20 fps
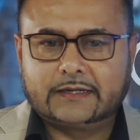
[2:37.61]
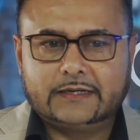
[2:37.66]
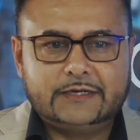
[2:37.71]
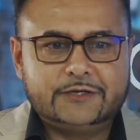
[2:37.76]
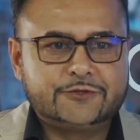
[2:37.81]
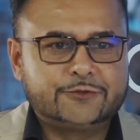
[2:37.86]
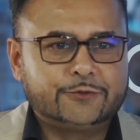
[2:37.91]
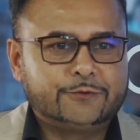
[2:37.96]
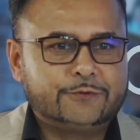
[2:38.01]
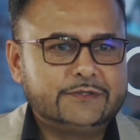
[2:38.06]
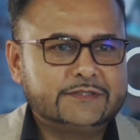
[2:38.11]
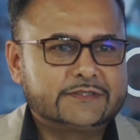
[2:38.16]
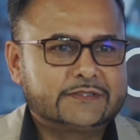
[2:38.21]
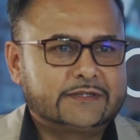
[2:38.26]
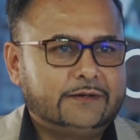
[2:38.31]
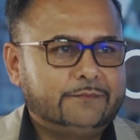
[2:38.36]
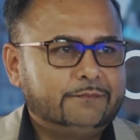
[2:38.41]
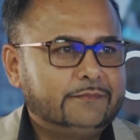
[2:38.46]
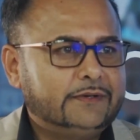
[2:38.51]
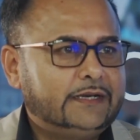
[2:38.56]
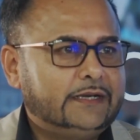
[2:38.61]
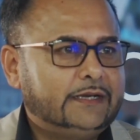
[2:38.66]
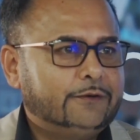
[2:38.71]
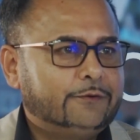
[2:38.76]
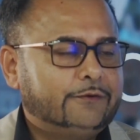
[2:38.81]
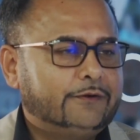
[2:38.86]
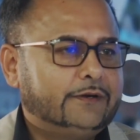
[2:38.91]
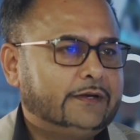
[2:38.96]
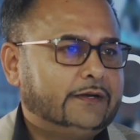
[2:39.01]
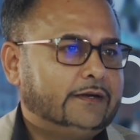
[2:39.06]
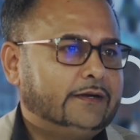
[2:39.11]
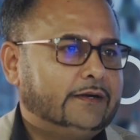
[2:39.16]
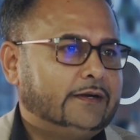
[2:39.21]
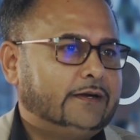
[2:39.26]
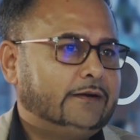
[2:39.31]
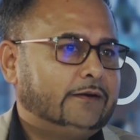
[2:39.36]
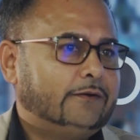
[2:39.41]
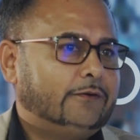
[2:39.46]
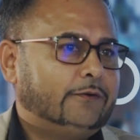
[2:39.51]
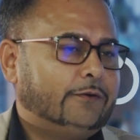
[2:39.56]
an insurance company or
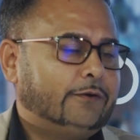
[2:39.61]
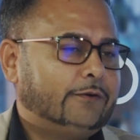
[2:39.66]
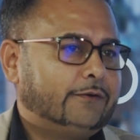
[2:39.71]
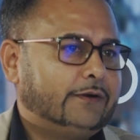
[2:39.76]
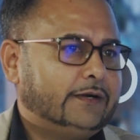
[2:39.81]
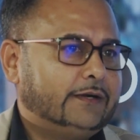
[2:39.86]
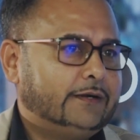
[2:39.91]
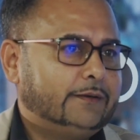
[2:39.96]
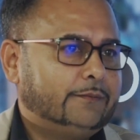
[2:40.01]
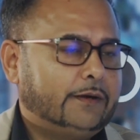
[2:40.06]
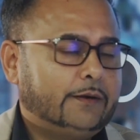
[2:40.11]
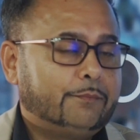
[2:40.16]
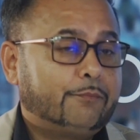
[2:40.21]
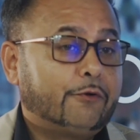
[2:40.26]
a